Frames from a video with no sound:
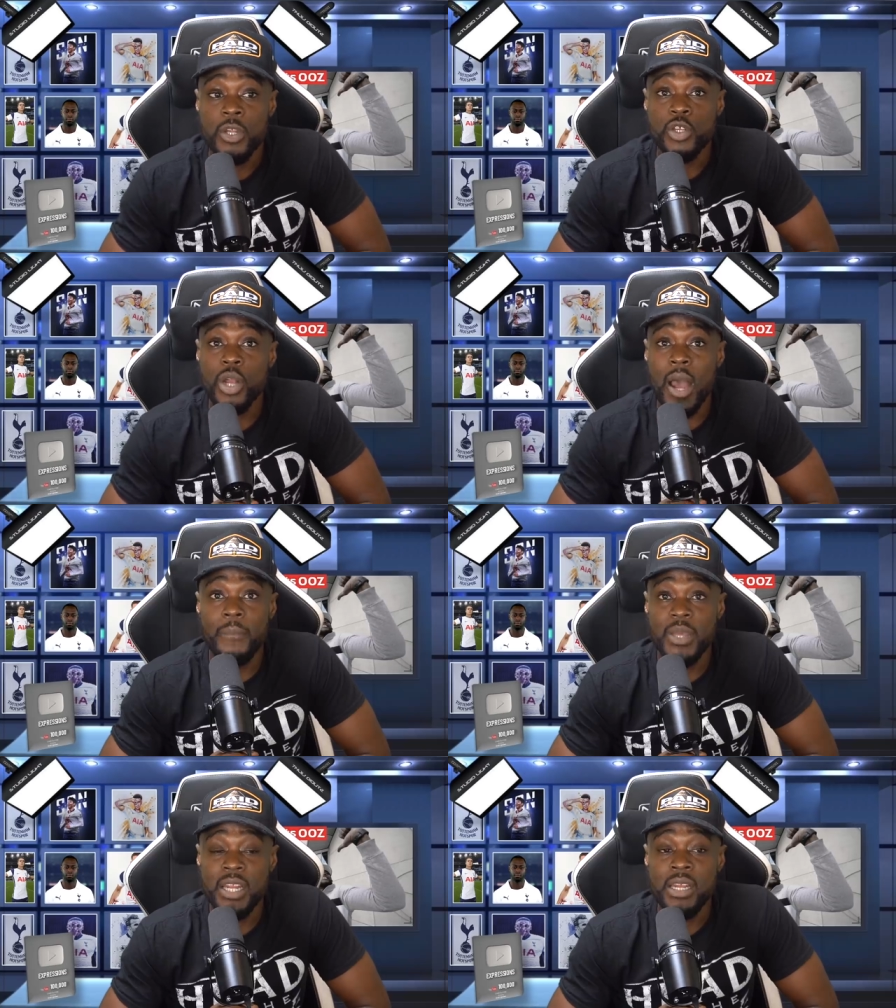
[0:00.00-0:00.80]
Do you know what I
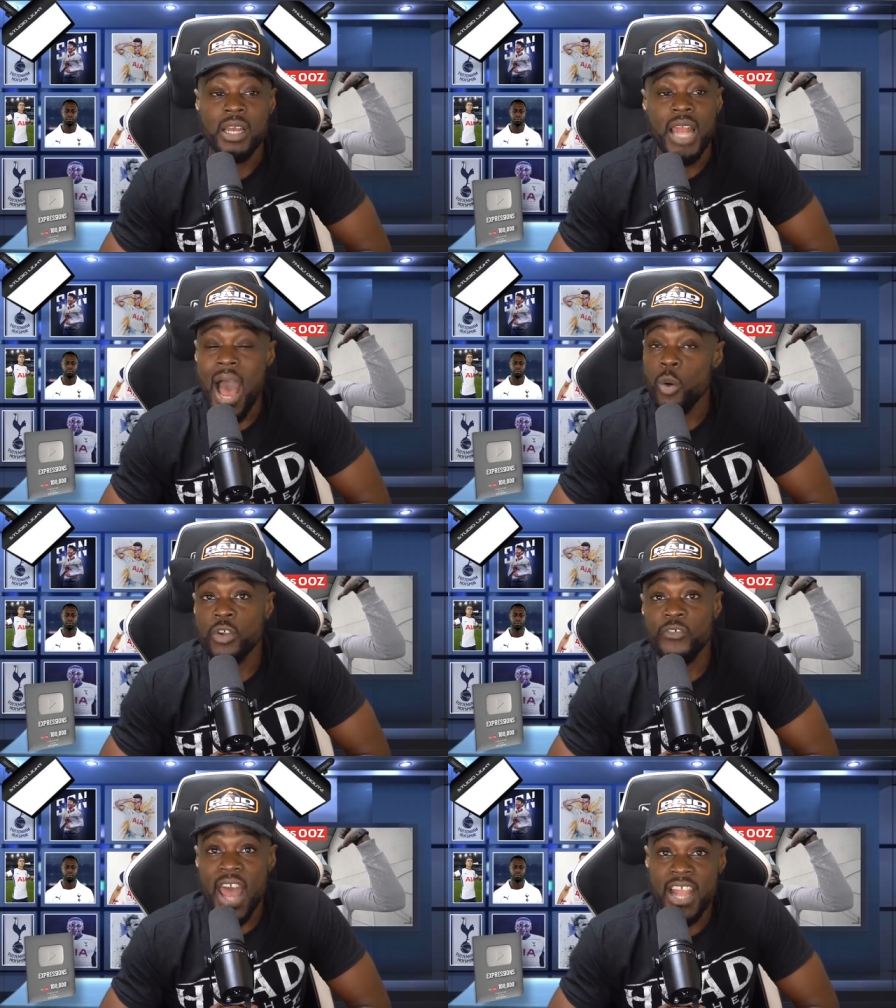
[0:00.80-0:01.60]
mean? Like I would
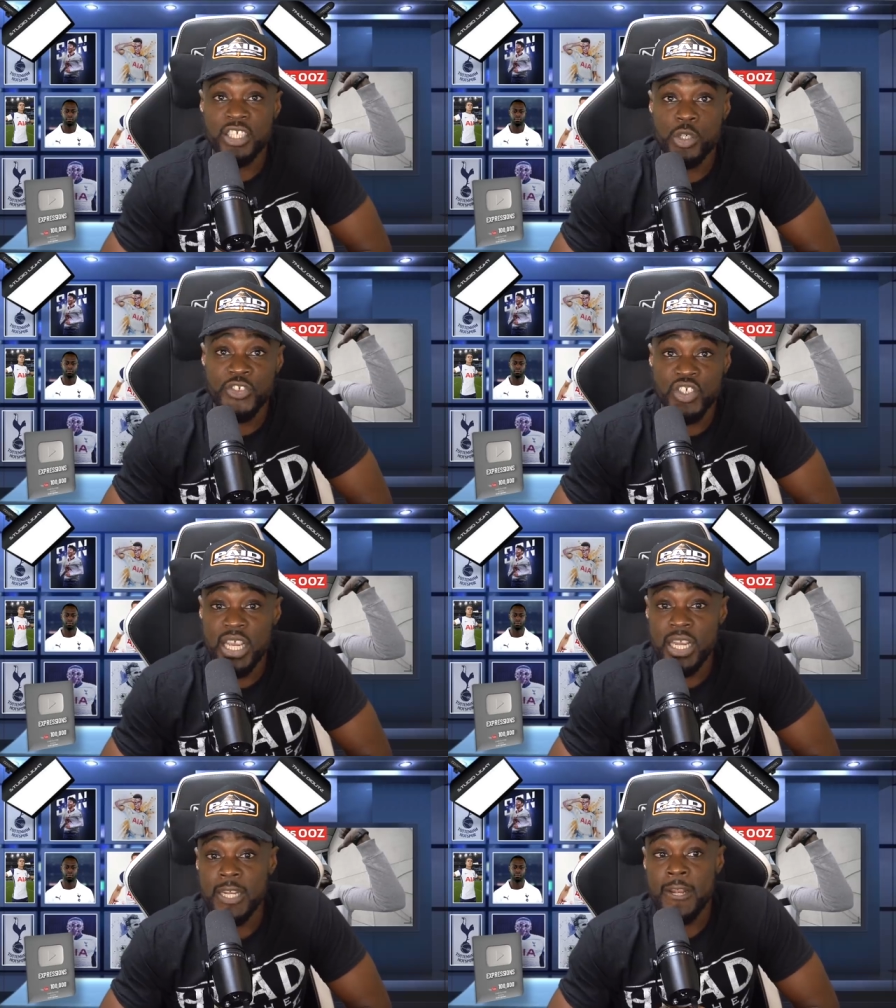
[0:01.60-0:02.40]
have liked to have
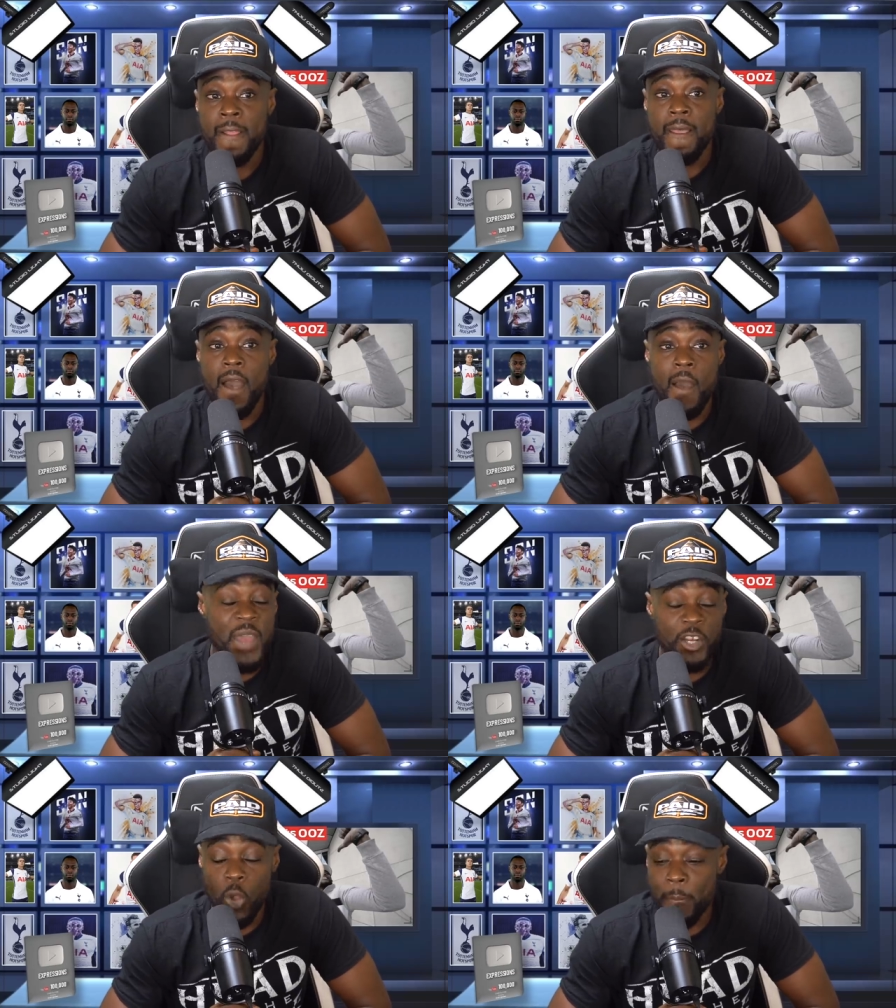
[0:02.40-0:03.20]
seen um,
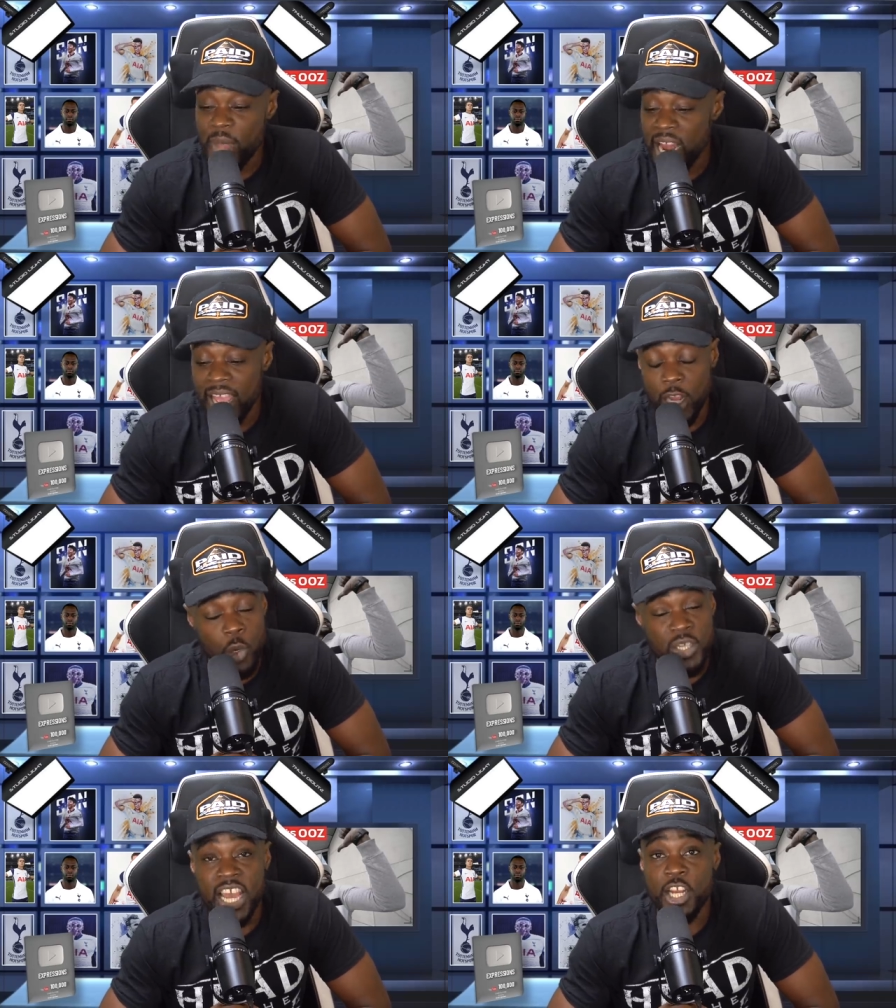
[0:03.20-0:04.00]
Ndombele. I
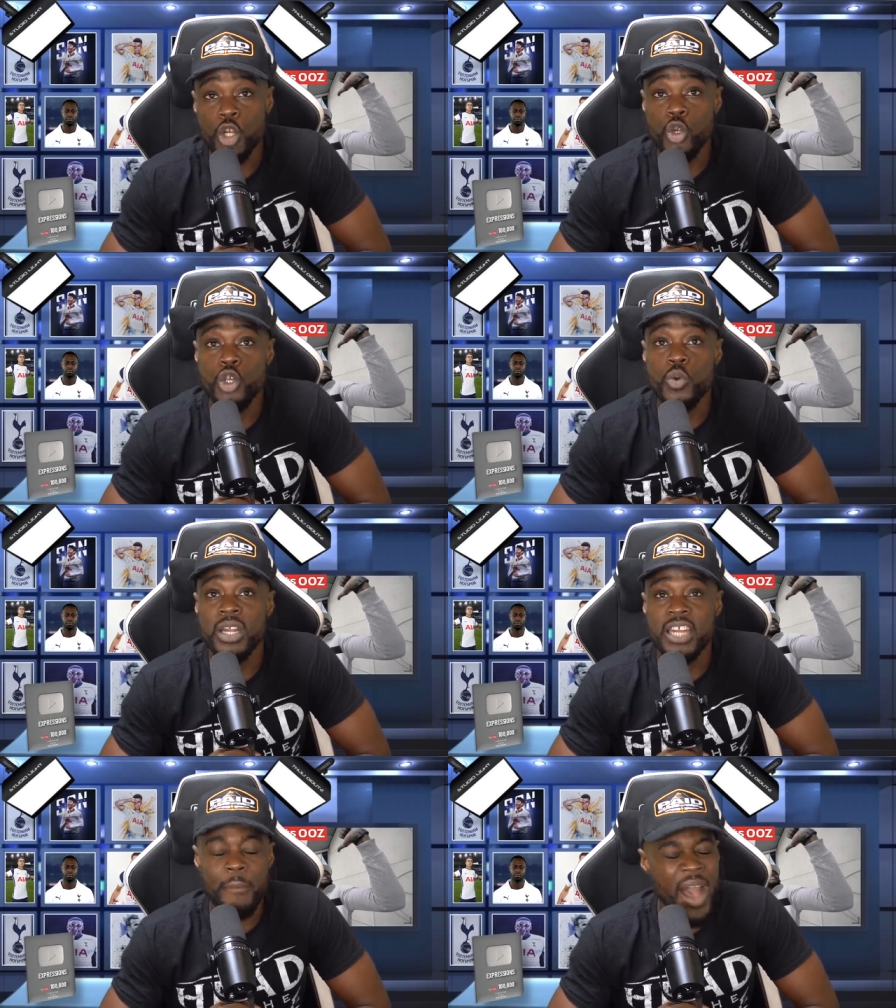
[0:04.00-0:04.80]
know he's had a new you
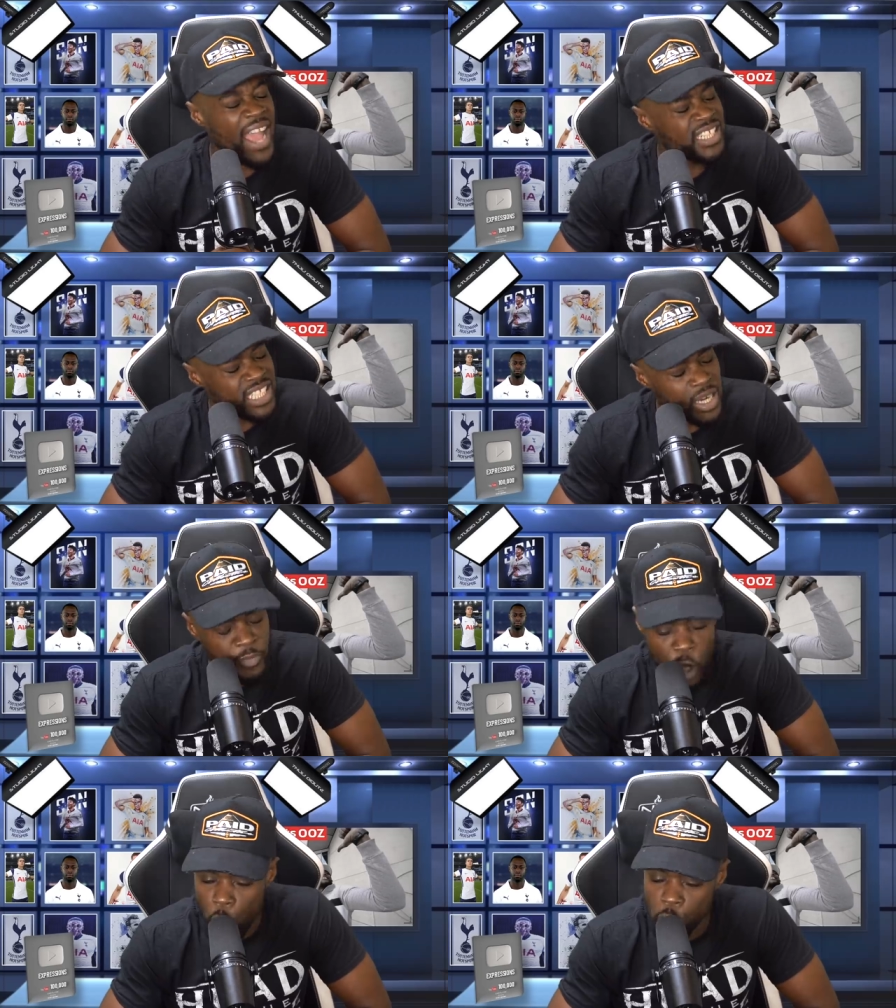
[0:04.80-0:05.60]
and that, but I ain't seen him
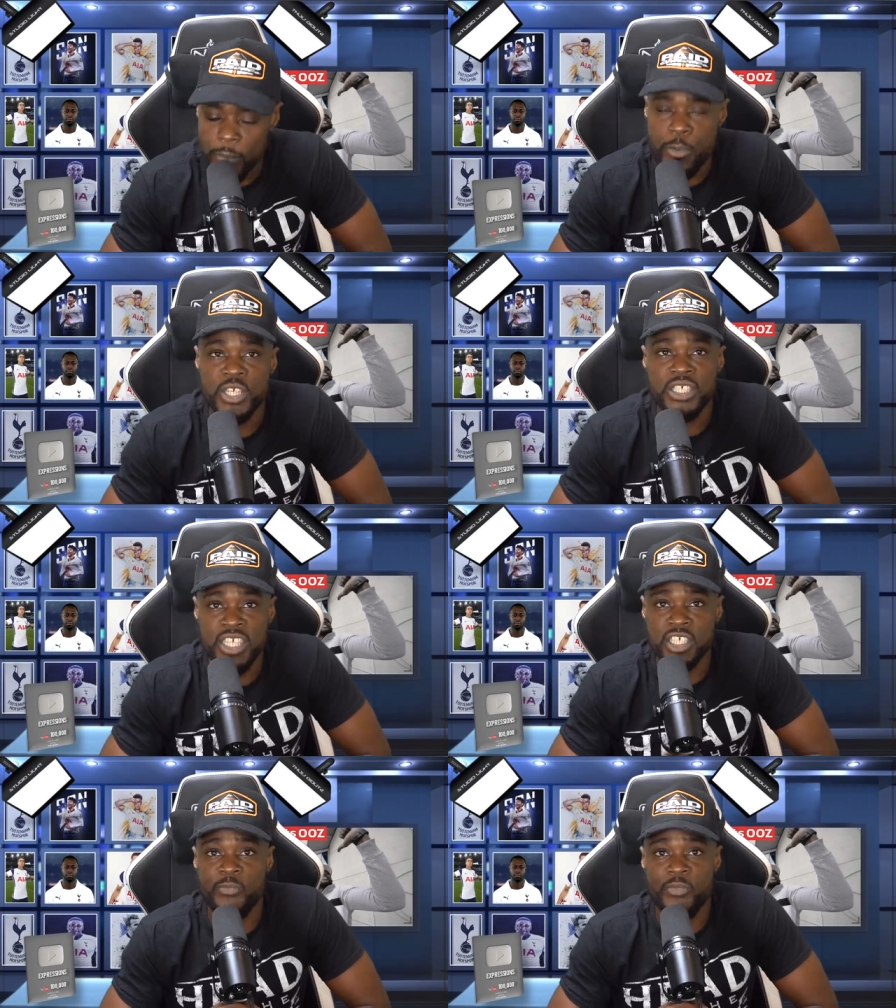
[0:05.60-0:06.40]
for the whole of
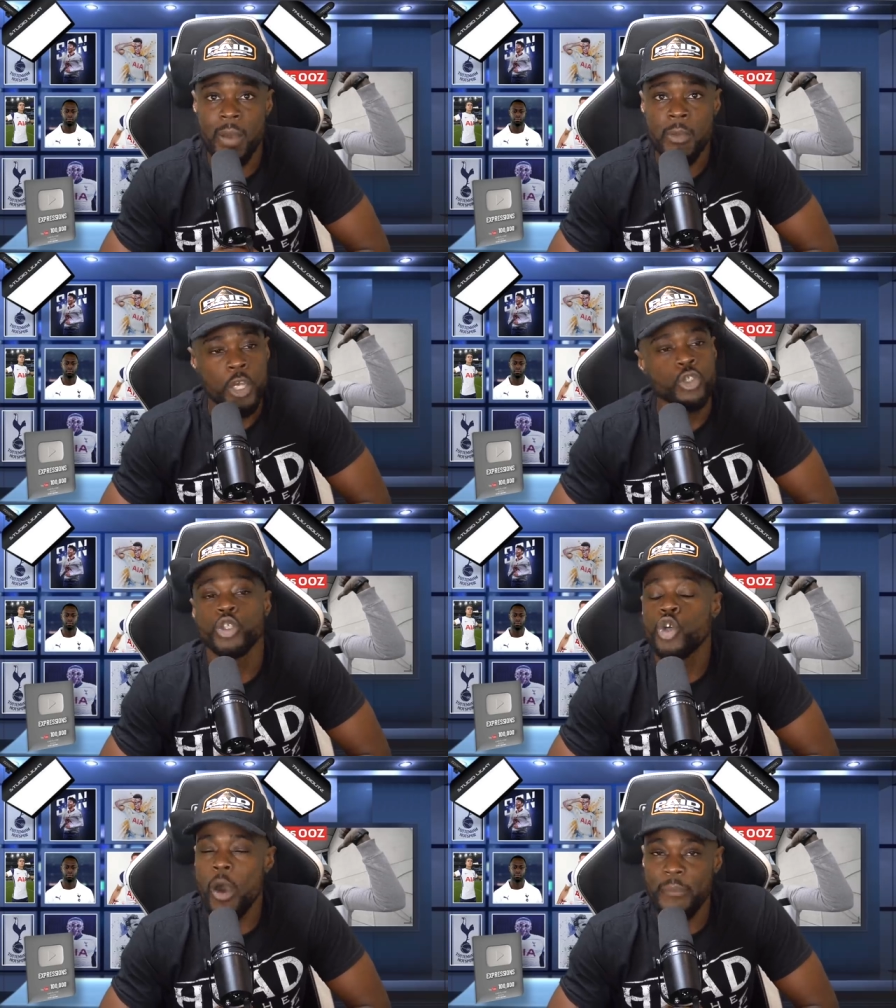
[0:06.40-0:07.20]
preseason, fam. So
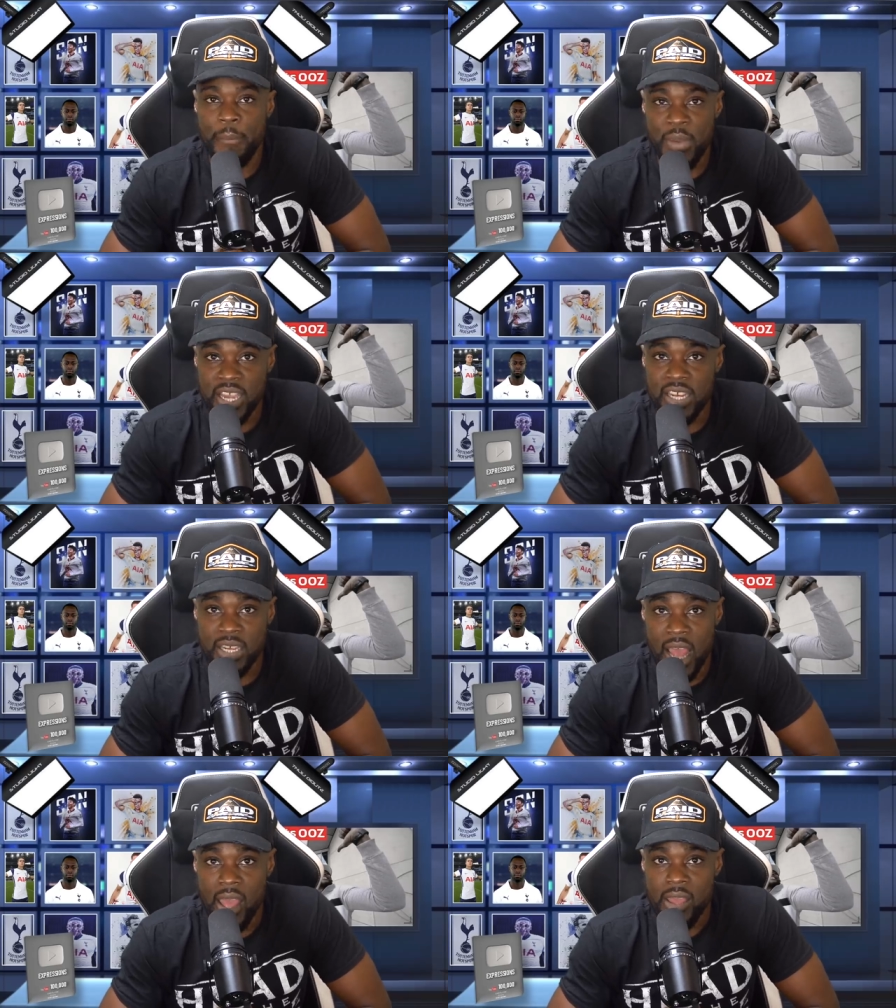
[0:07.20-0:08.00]
it's got to be bigger than
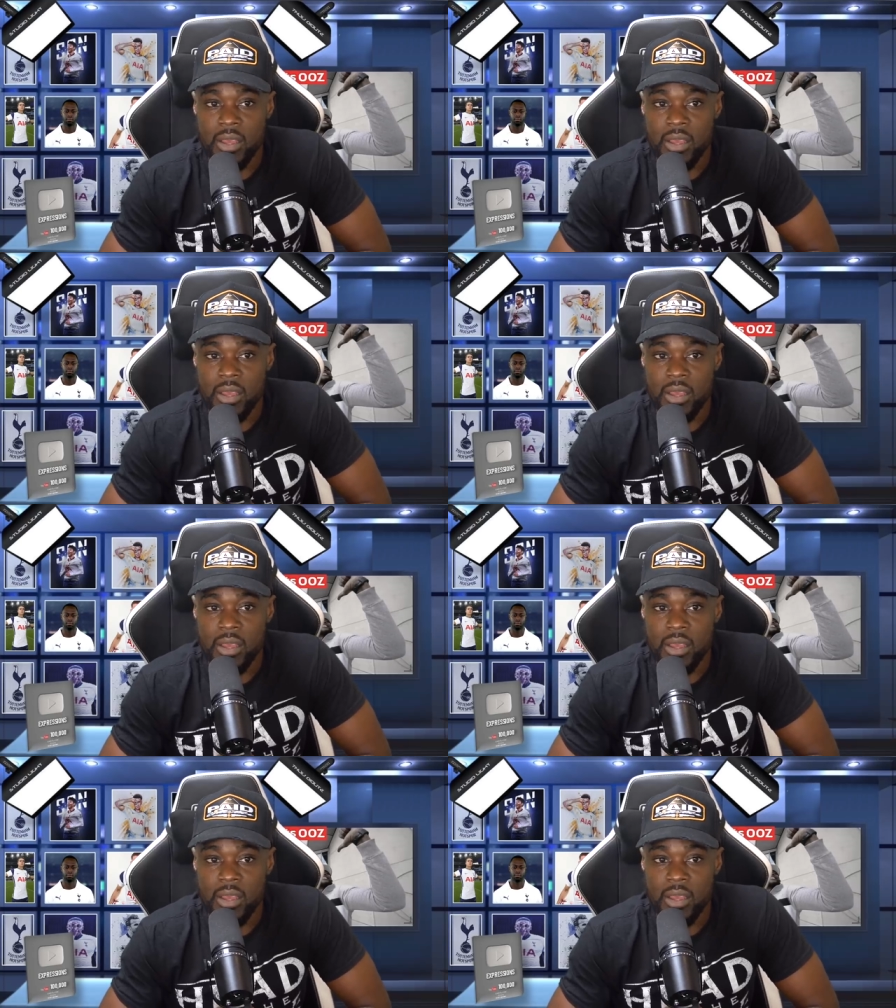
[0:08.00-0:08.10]
that.